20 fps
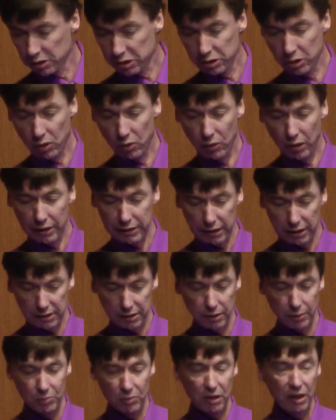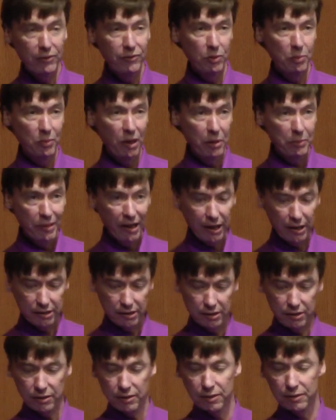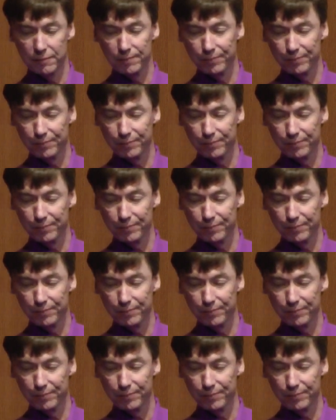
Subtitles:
So I guess I'm living my best.